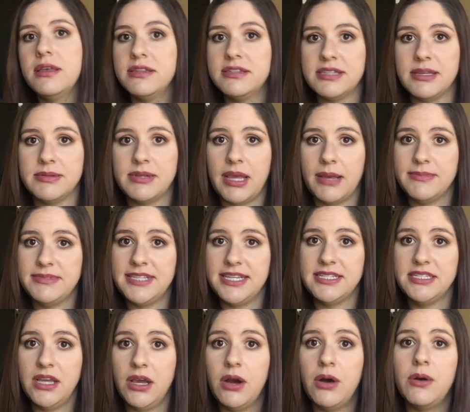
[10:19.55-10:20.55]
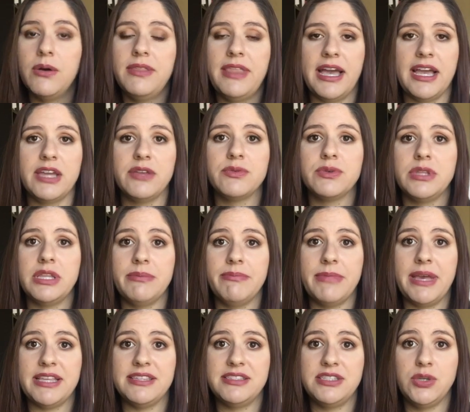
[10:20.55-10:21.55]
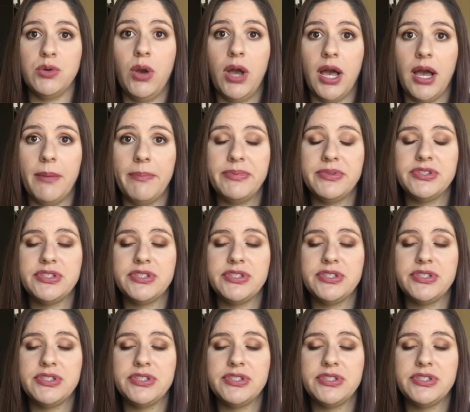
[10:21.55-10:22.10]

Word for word: sometimes they don't and that can really mess you up.